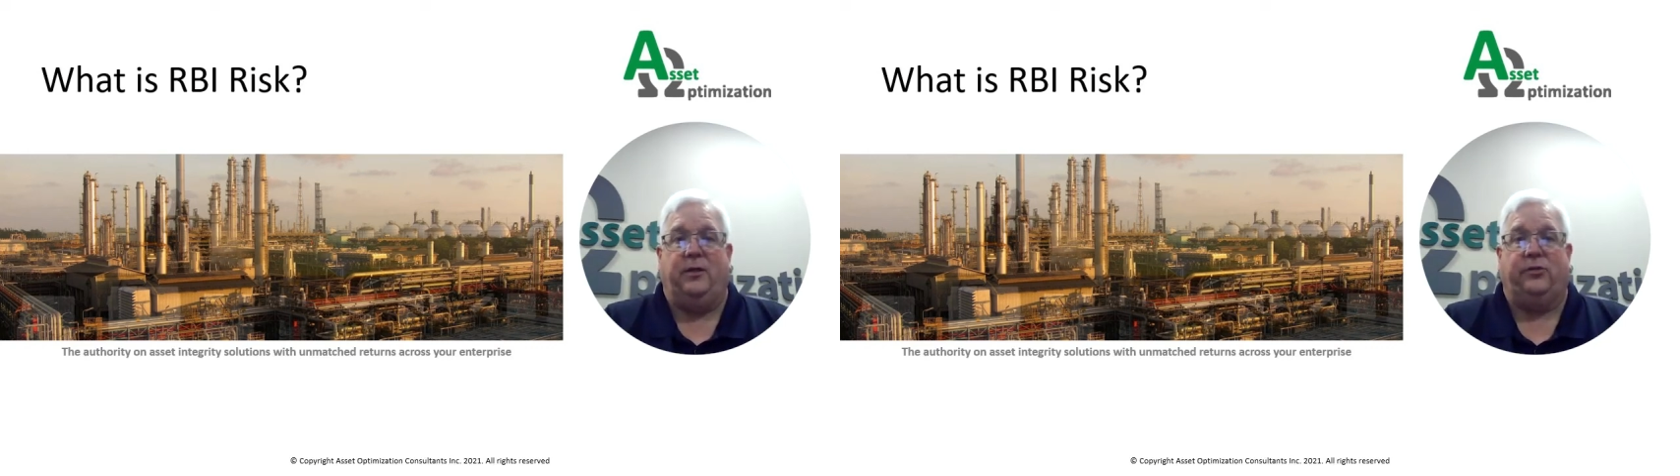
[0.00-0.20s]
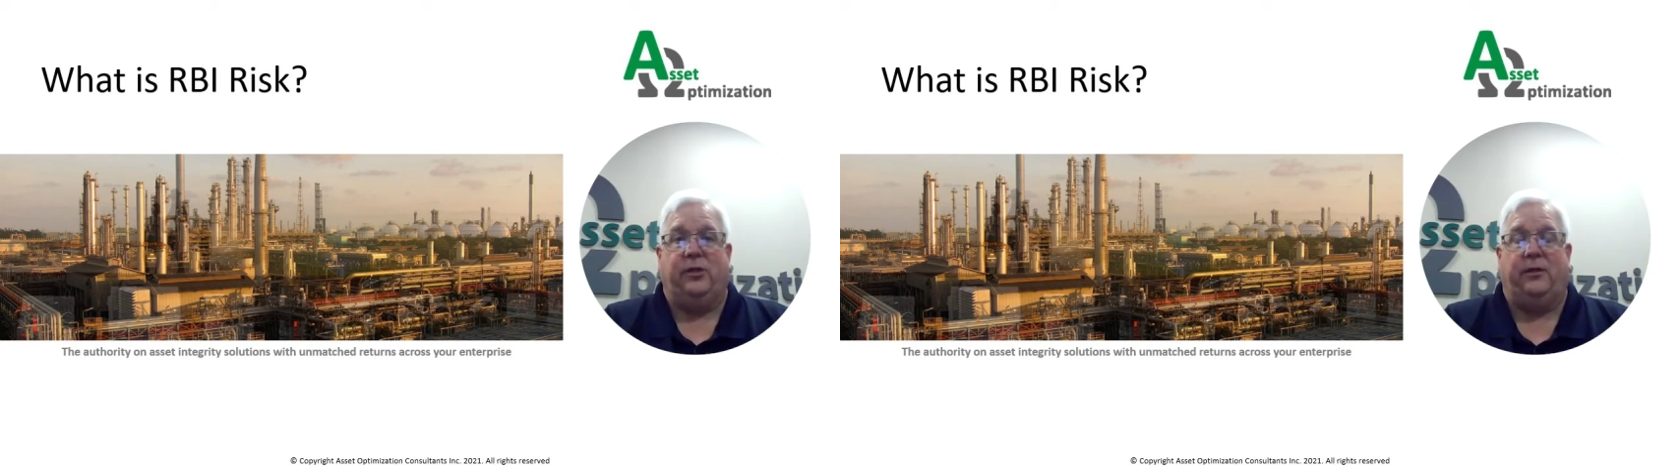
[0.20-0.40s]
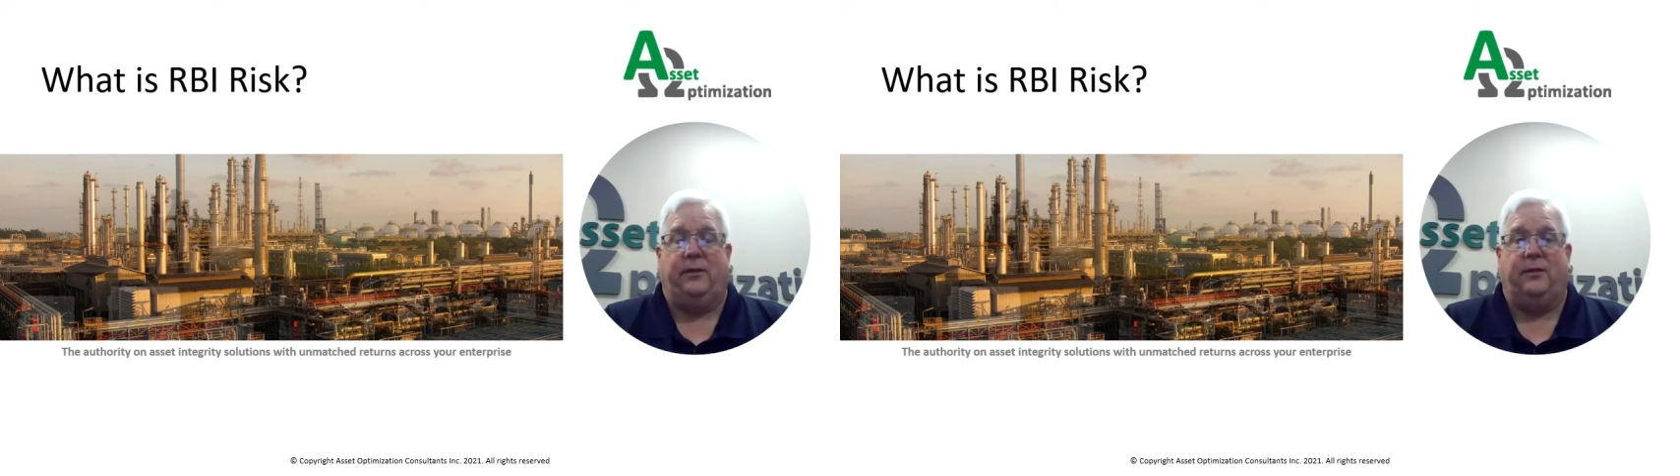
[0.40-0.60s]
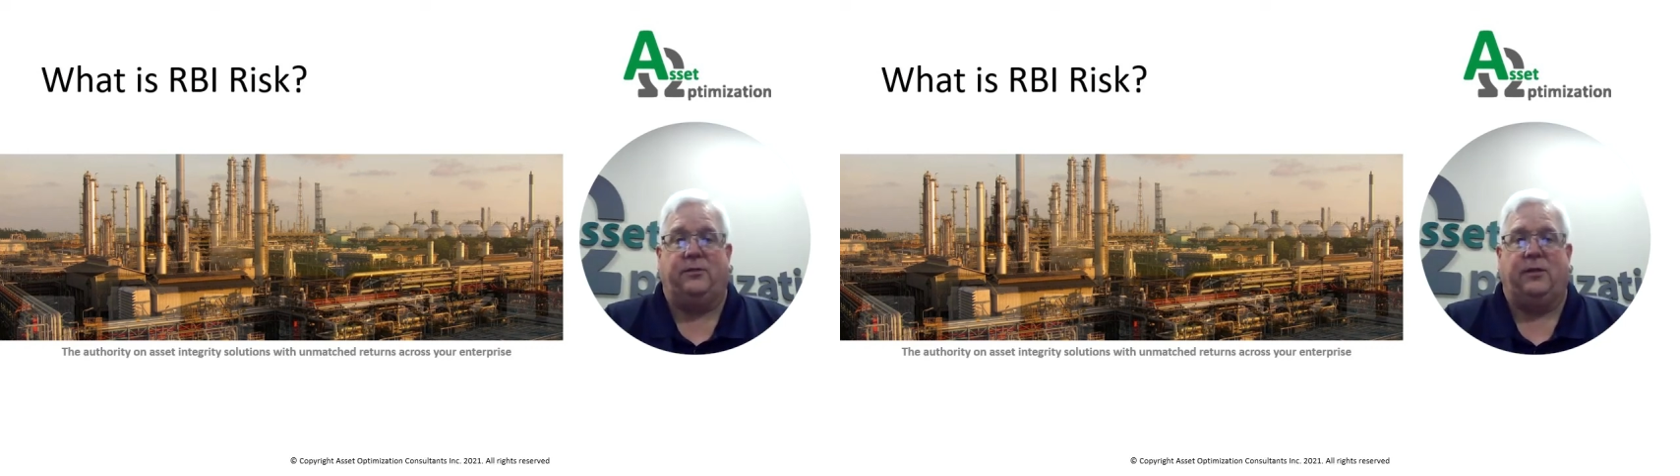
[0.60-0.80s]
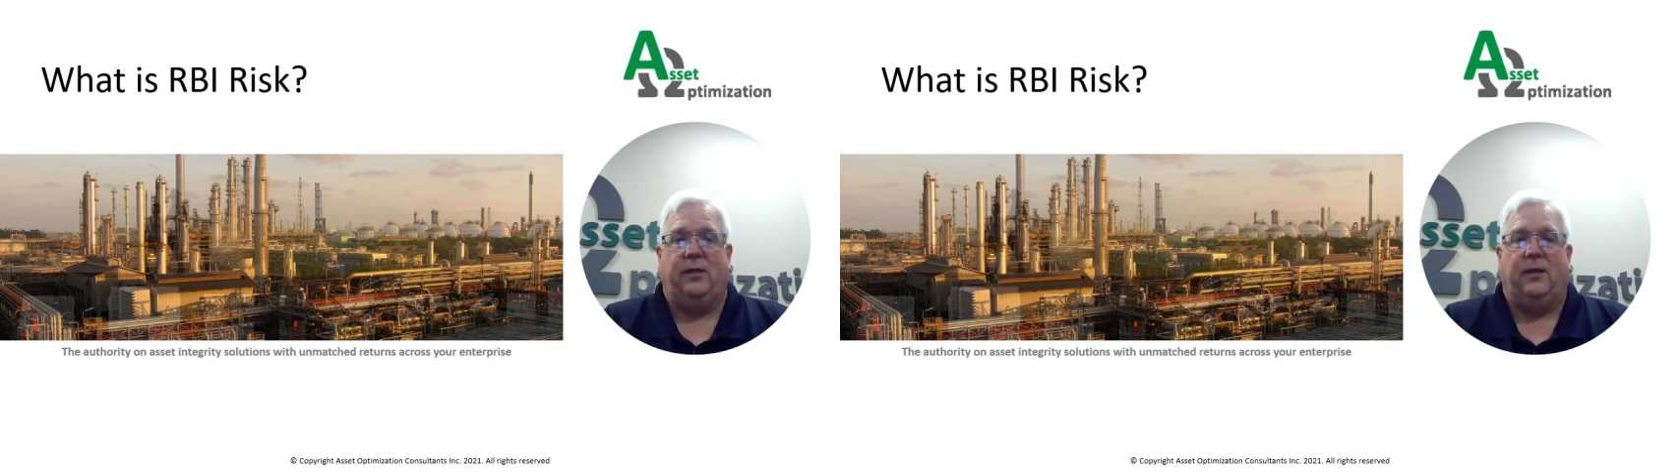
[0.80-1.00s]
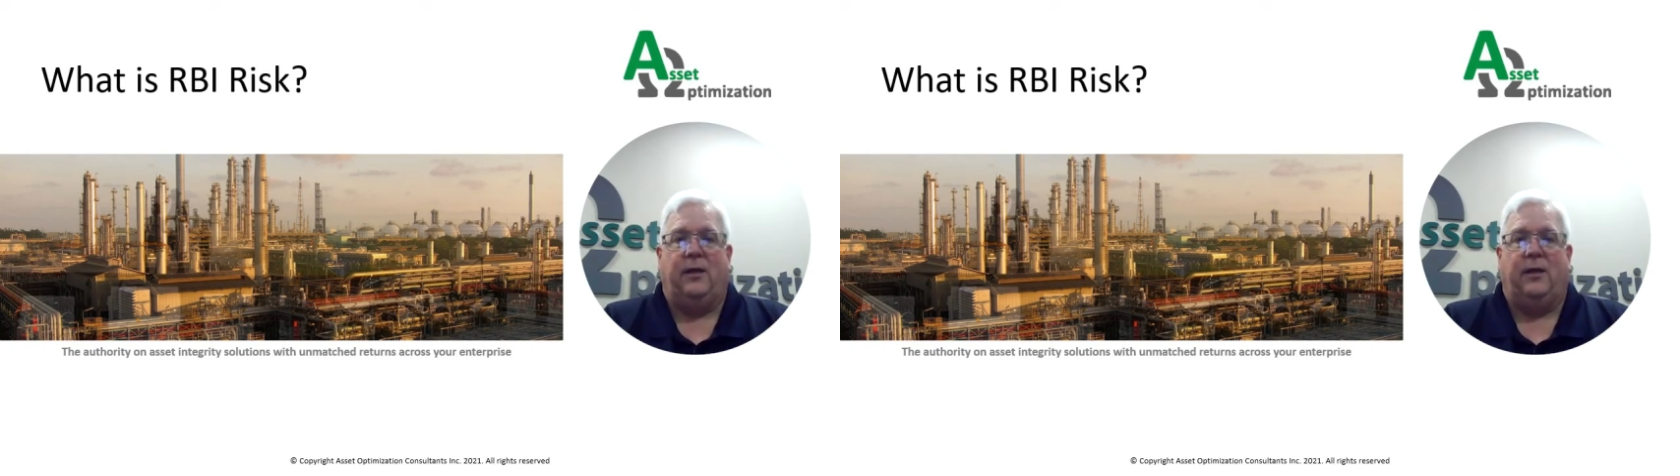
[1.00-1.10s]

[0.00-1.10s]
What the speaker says: Consultants.